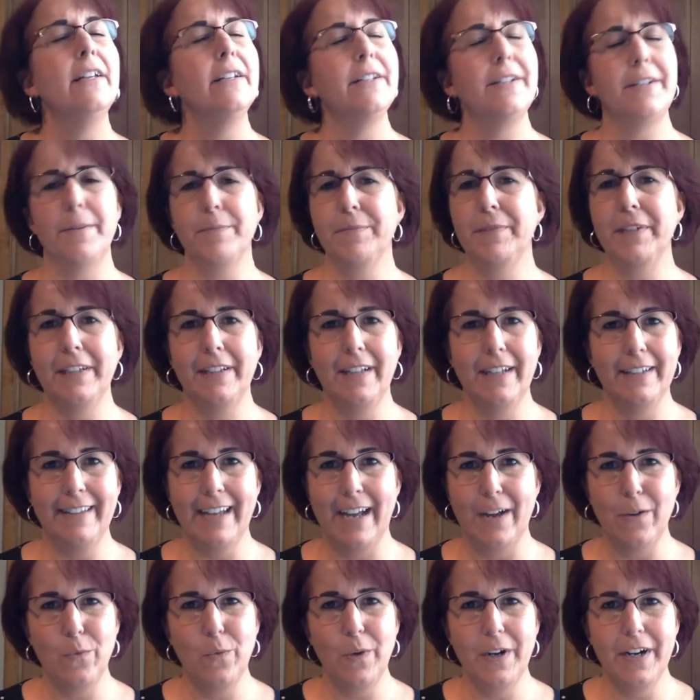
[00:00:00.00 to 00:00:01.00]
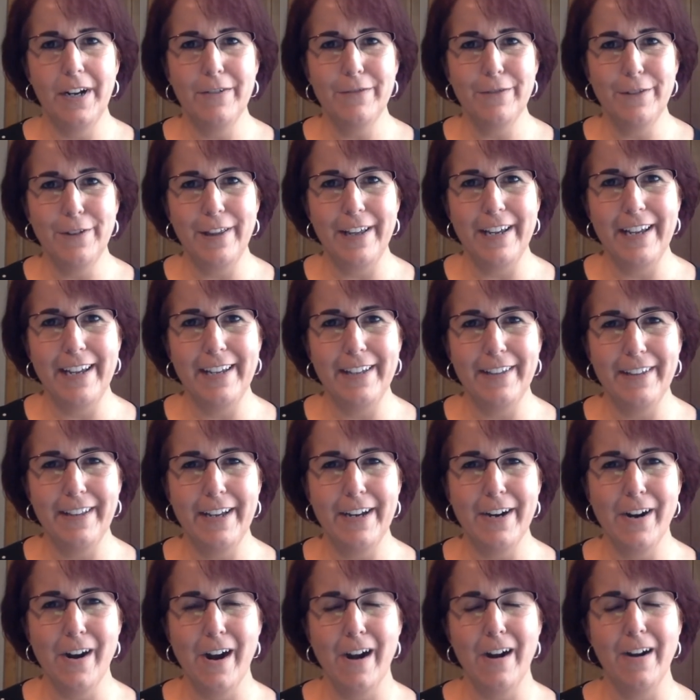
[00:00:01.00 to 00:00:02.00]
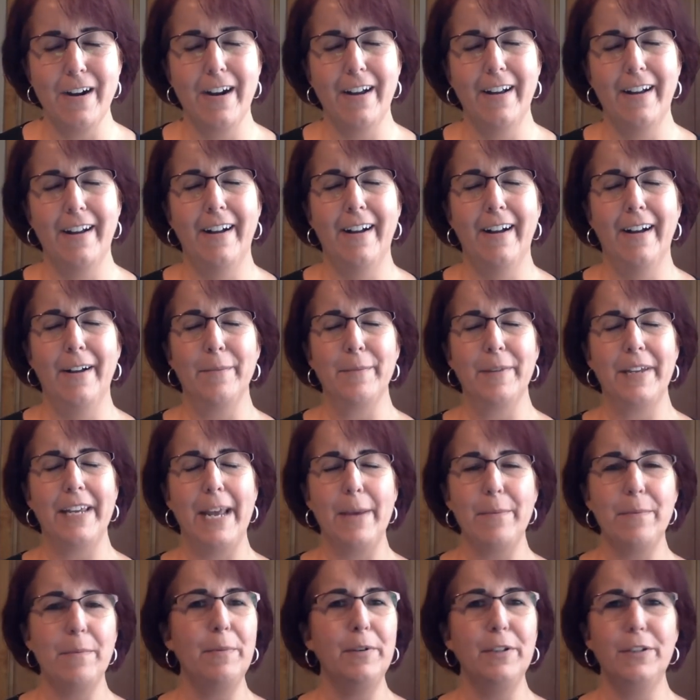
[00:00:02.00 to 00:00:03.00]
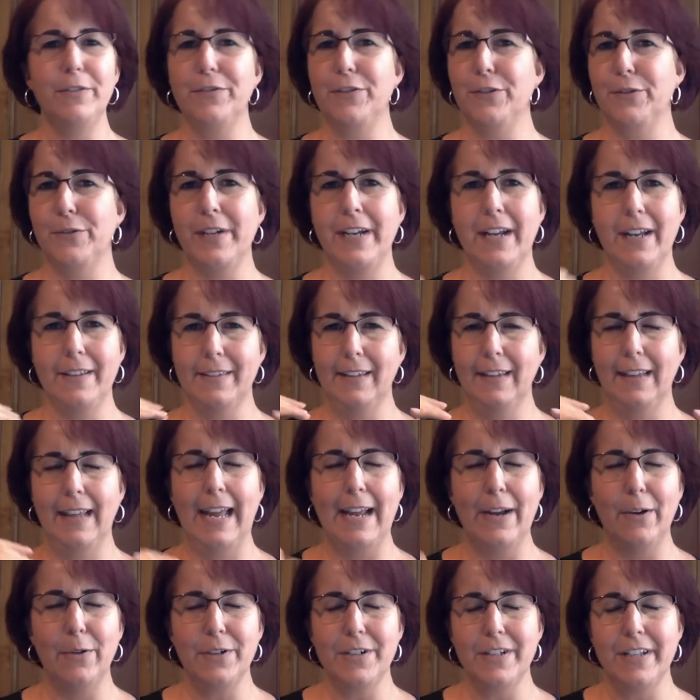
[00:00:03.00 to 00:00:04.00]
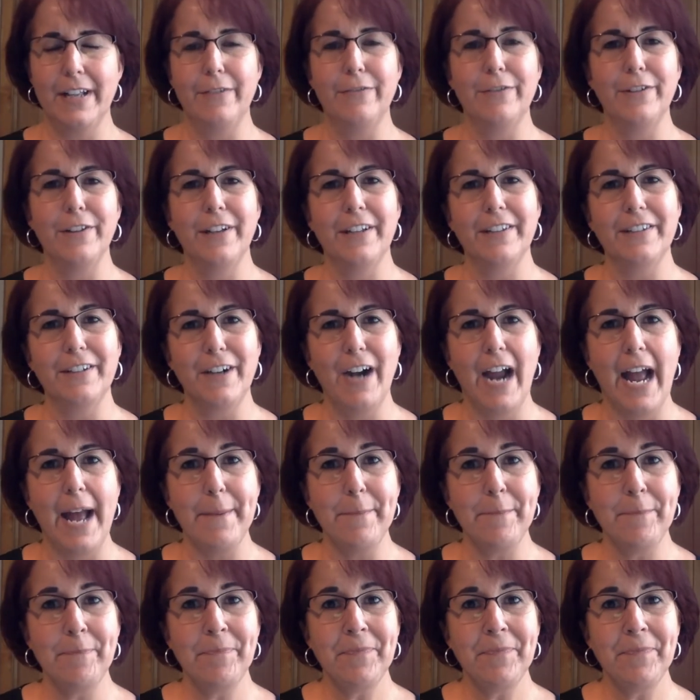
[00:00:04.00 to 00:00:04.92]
Something like that, whatever they, they are um, capable of doing at the language level that they're at.